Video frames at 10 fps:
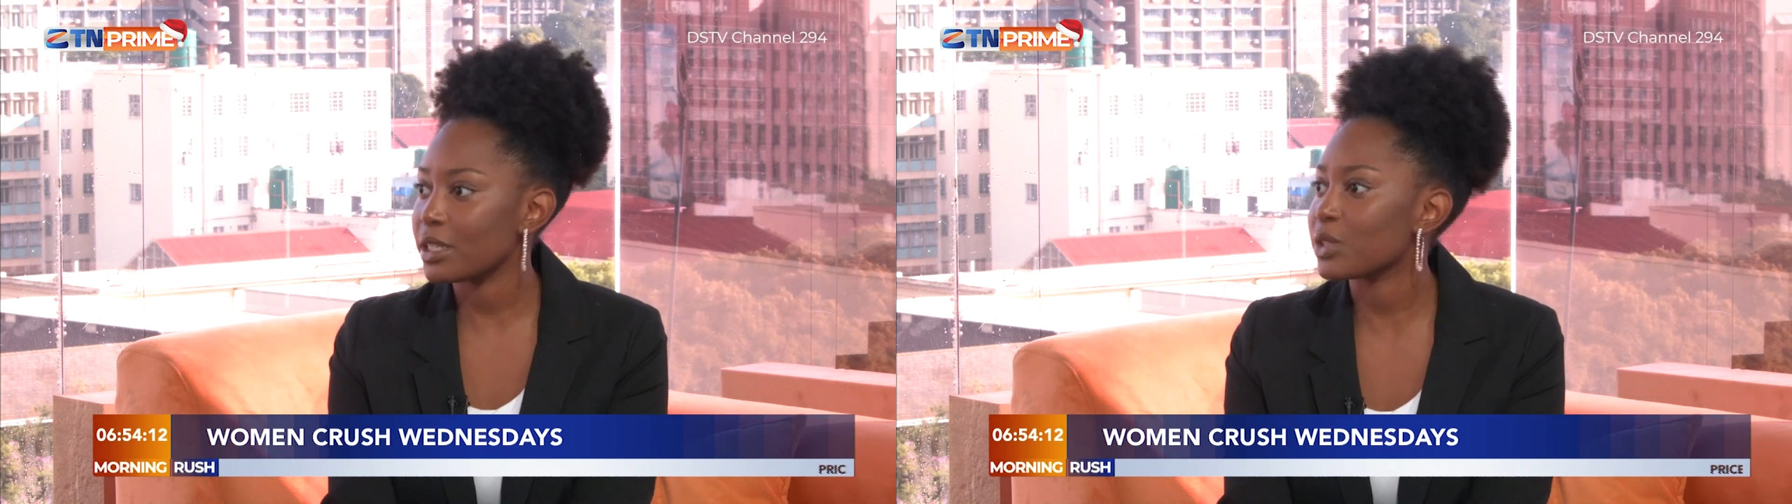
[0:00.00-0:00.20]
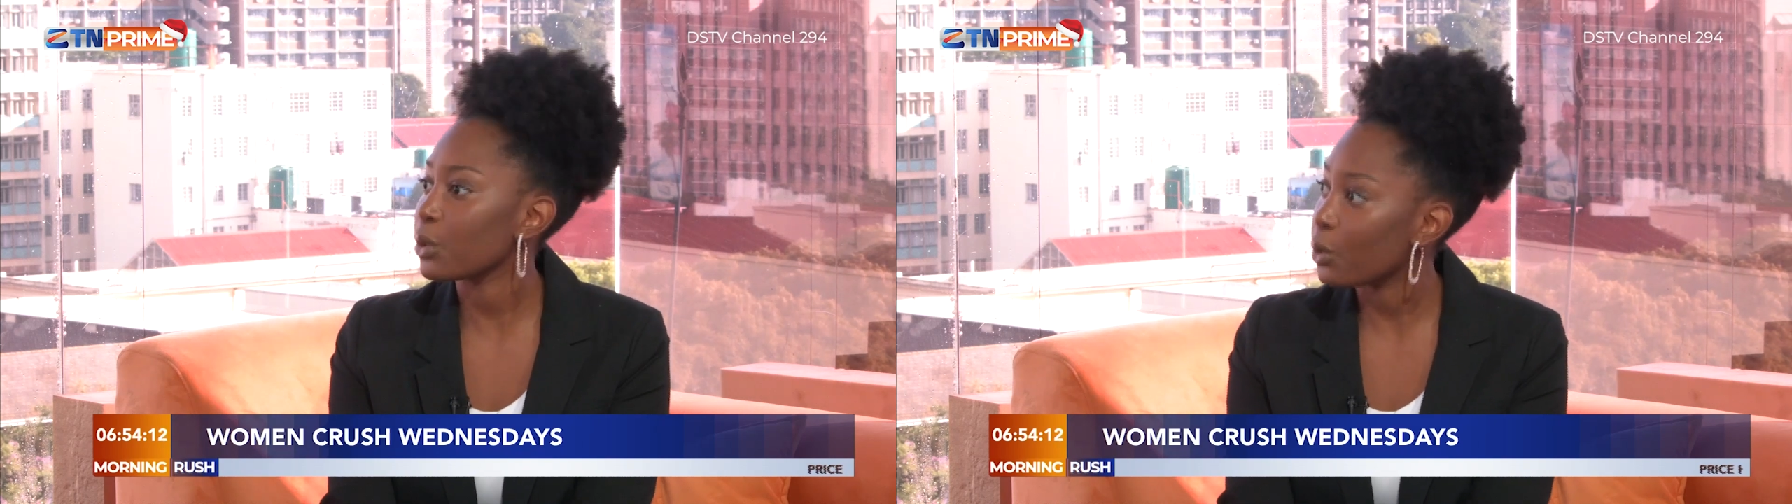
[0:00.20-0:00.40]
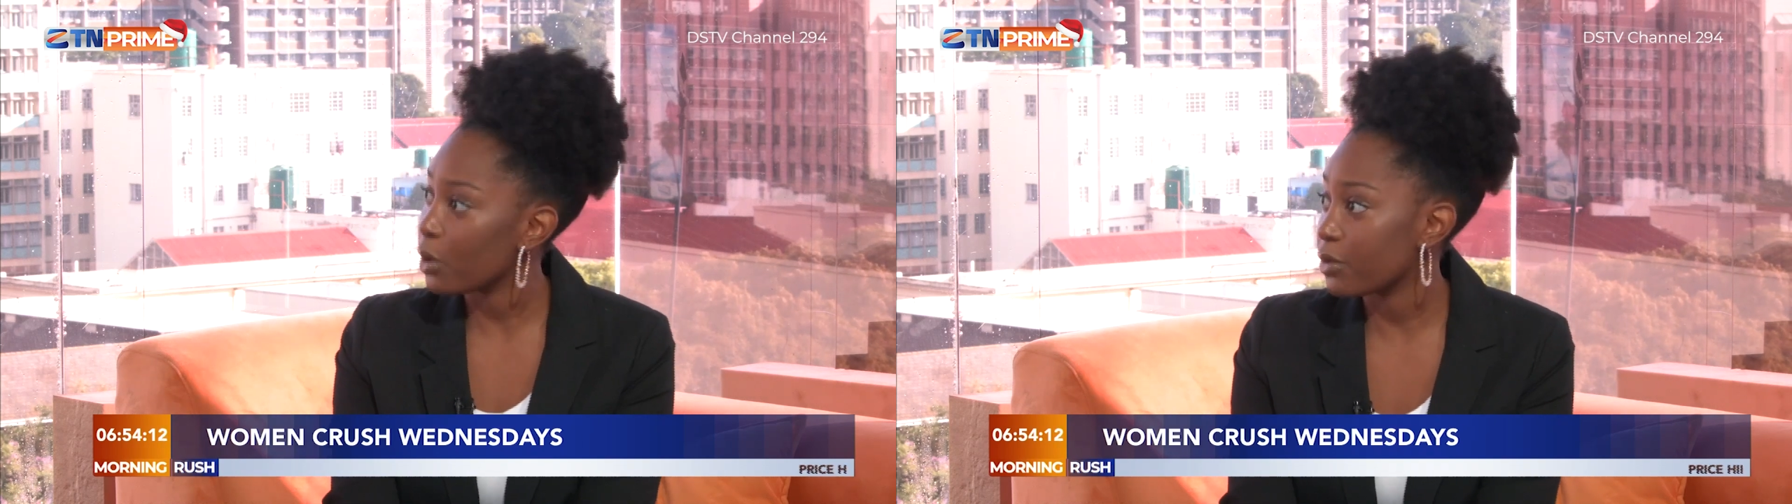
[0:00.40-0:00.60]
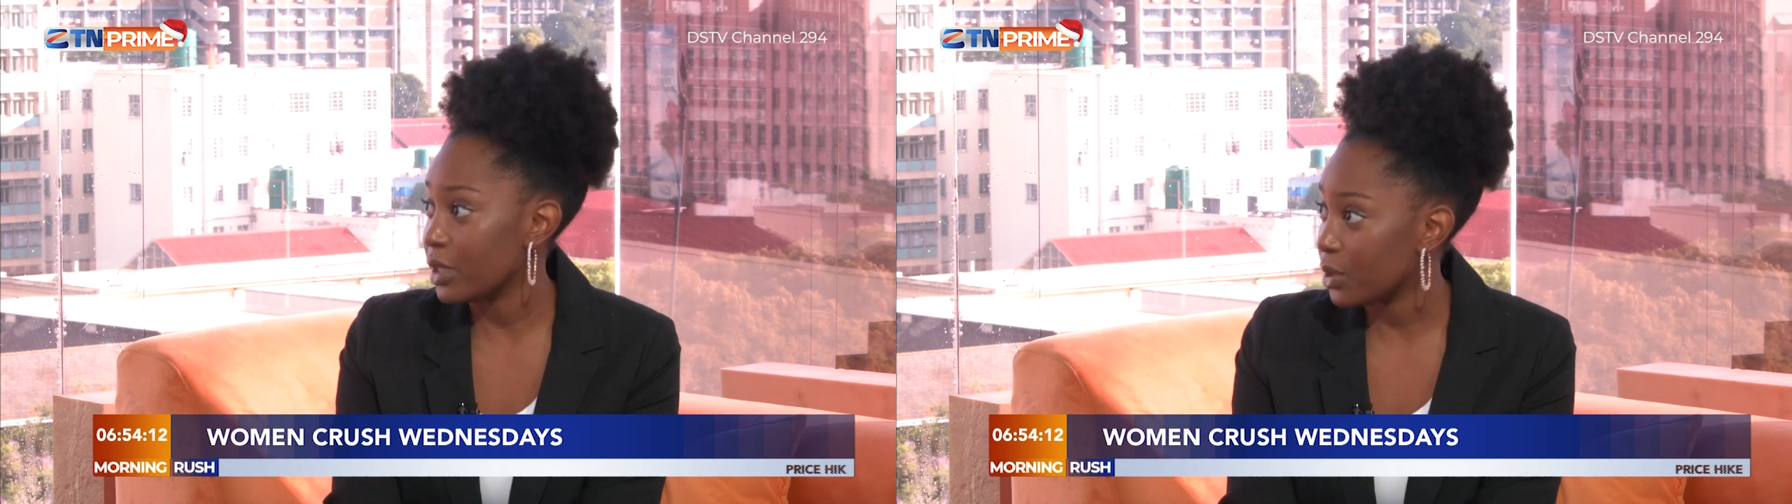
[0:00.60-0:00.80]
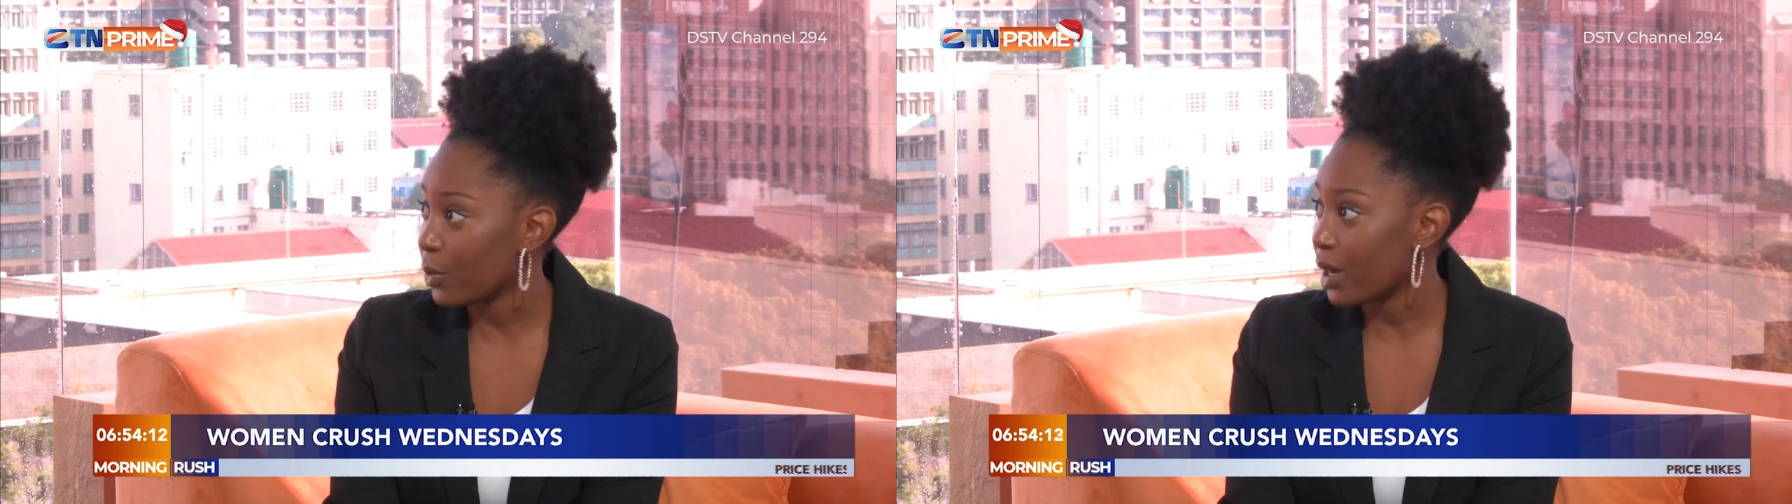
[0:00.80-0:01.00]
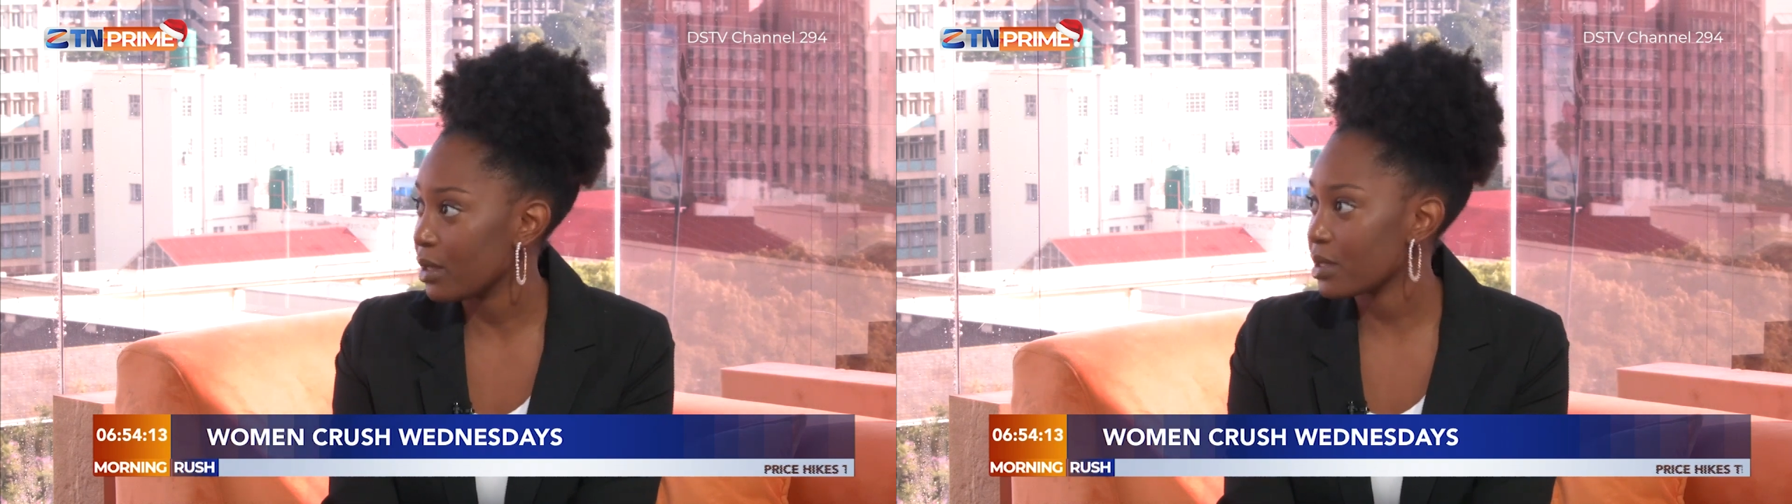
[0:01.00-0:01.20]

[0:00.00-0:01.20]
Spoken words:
it took off really well,